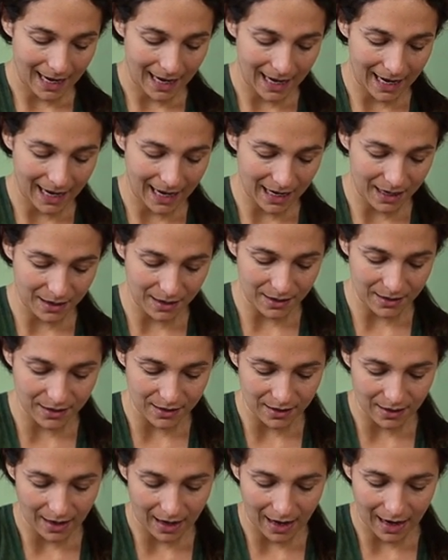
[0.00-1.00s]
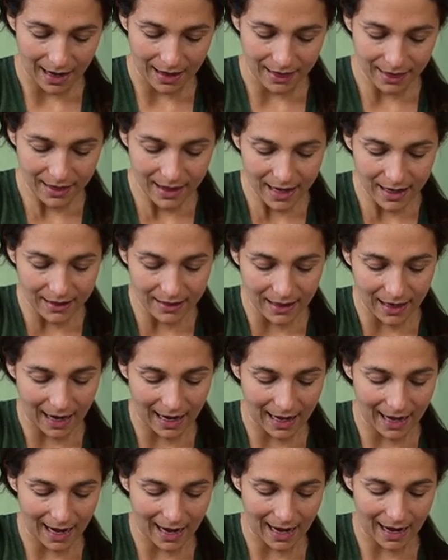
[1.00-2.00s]
And I think that
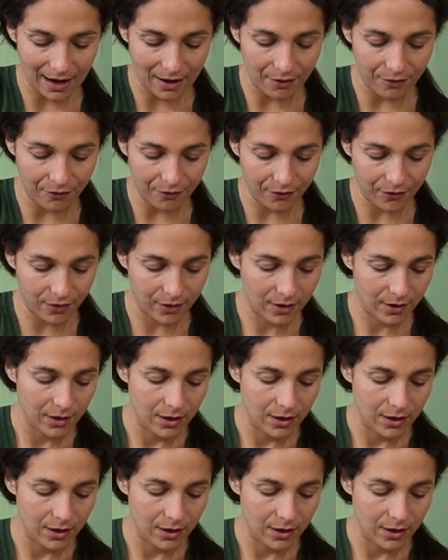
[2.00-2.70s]
I have